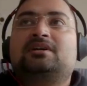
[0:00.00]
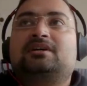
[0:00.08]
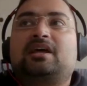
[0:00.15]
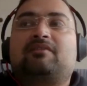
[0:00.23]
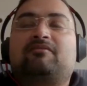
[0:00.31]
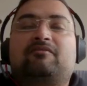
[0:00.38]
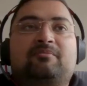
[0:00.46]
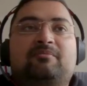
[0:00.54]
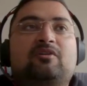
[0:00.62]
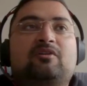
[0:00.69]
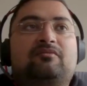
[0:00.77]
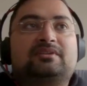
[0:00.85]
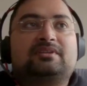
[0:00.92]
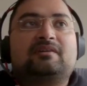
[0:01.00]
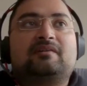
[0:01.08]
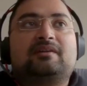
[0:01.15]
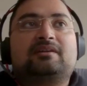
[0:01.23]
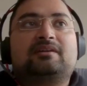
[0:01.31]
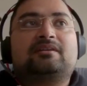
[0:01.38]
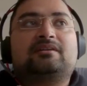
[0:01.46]
they have a very big office here
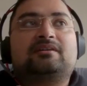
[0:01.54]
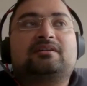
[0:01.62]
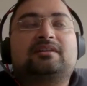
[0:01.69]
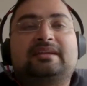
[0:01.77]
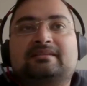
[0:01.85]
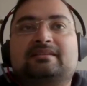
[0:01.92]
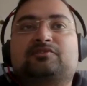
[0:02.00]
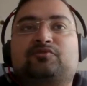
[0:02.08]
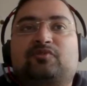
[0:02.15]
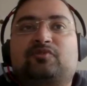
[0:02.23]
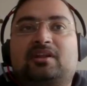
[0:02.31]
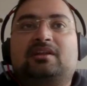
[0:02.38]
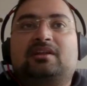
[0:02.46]
in Leeds as well.